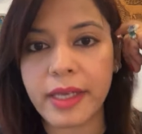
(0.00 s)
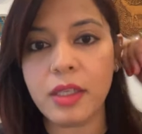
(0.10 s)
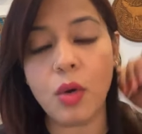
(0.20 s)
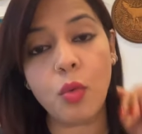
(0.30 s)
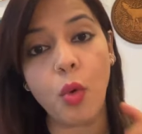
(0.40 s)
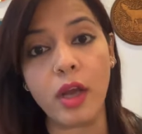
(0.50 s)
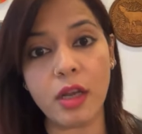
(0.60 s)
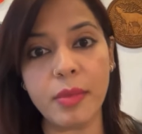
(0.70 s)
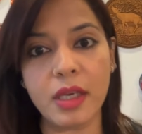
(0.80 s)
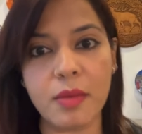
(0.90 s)
mind,
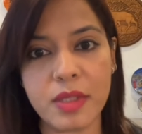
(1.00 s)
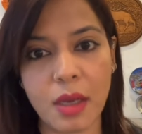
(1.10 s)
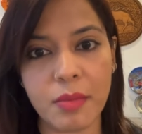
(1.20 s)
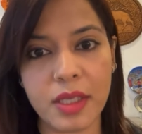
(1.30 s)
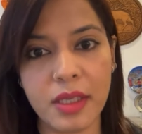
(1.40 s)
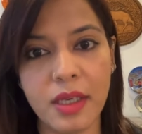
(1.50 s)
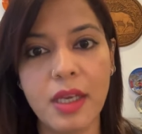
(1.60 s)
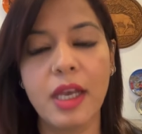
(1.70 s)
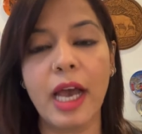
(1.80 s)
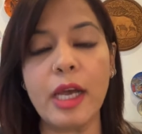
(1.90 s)
wanna become somebody,
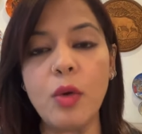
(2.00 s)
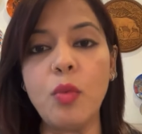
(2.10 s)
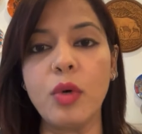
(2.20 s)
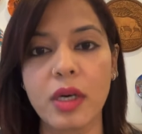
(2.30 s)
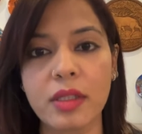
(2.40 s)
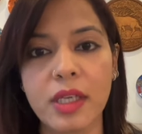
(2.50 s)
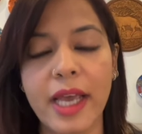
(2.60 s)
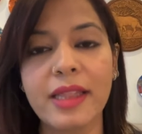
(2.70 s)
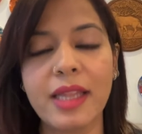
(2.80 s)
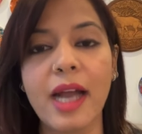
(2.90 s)
I have worked.
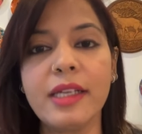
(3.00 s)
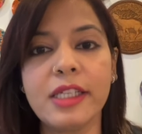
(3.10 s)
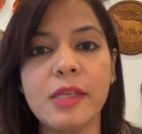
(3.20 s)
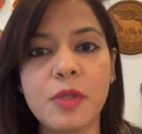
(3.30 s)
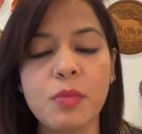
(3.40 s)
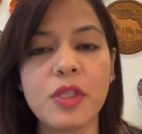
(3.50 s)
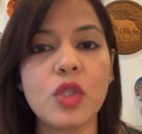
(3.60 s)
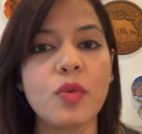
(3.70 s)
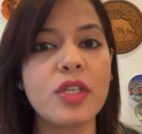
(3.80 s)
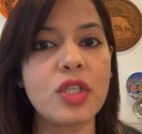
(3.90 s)
And that keeps me
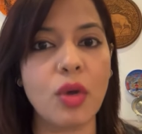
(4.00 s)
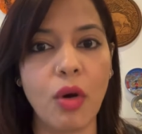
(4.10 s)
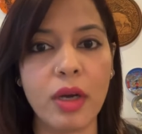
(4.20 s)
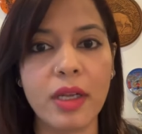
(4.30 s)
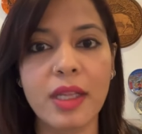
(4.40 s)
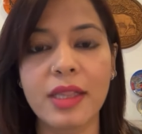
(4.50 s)
switched on.